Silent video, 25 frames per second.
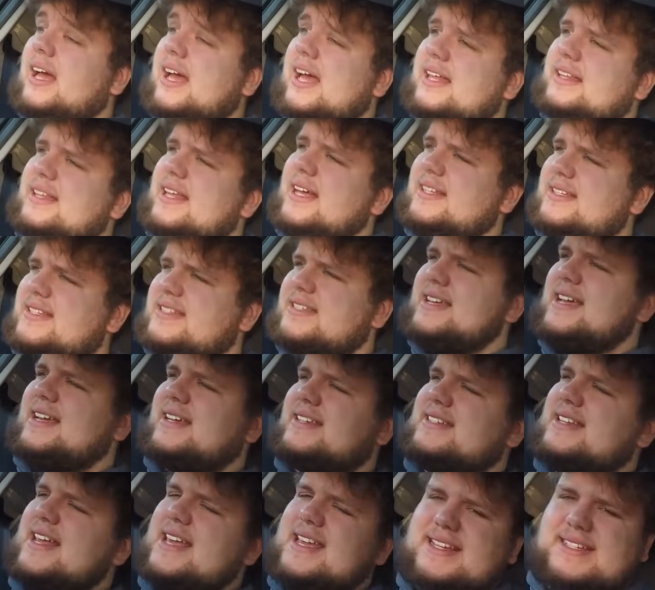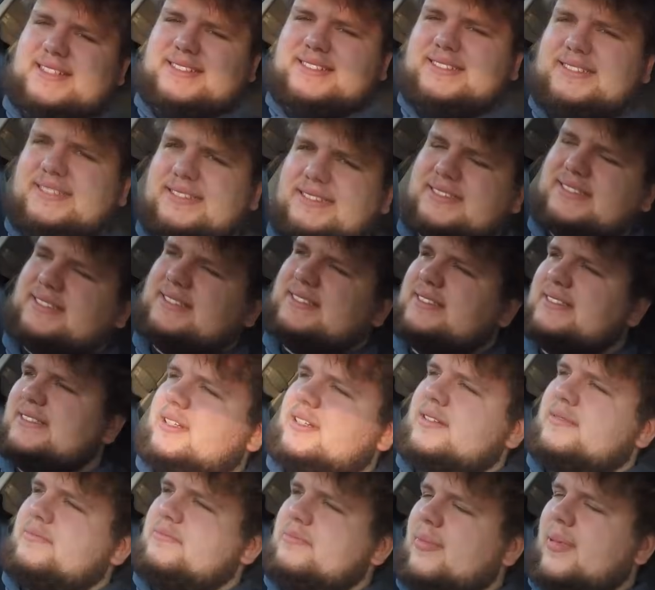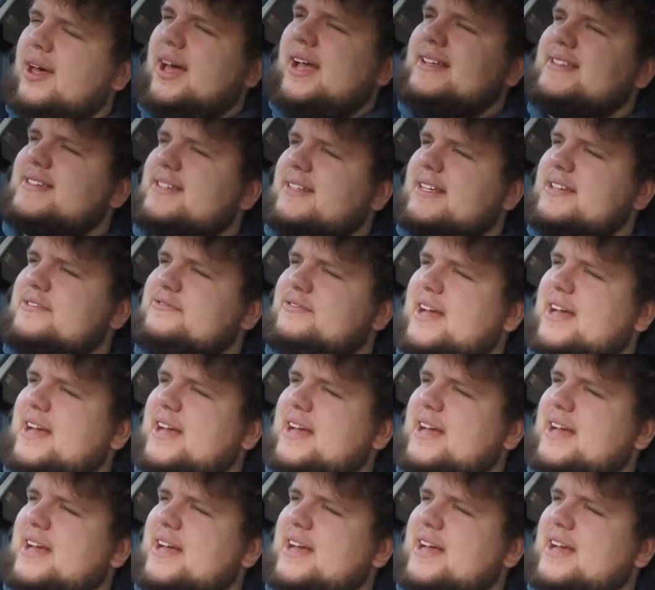And that's 60. Mightily